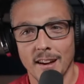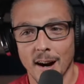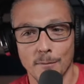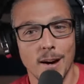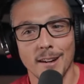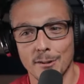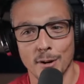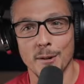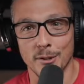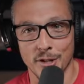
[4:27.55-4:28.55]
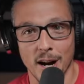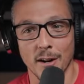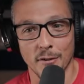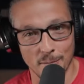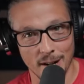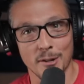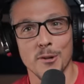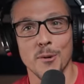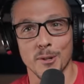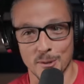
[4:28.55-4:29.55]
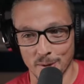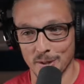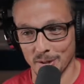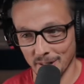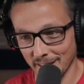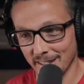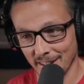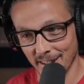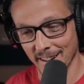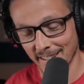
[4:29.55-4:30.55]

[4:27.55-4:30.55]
I'm not great with geography, but I do know where Switzerland is. All right.